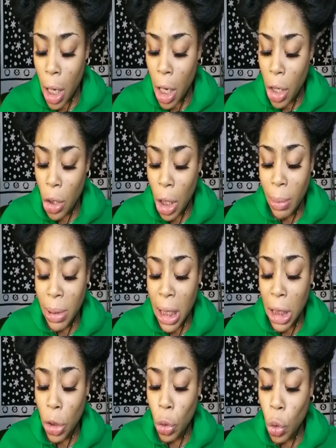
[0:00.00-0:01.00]
You know what I'm
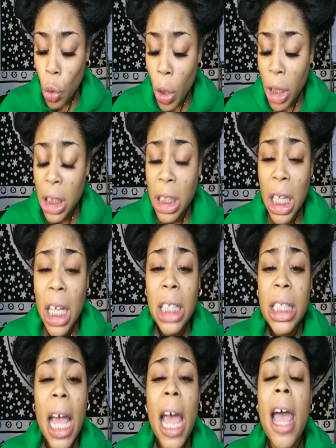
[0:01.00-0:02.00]
saying? So Taurus
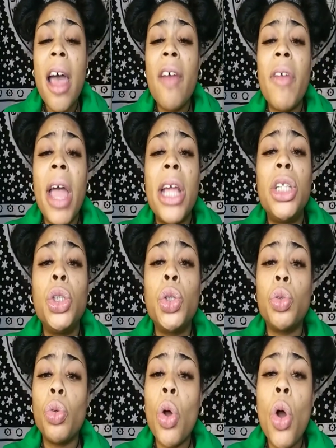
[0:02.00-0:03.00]
does have a
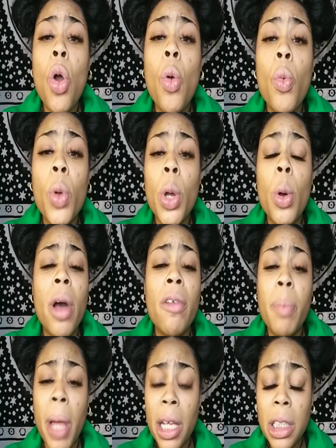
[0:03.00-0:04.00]
strong will
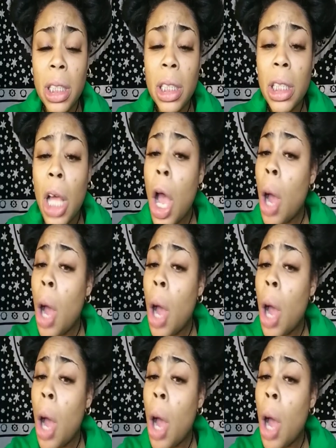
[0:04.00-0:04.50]
of patience.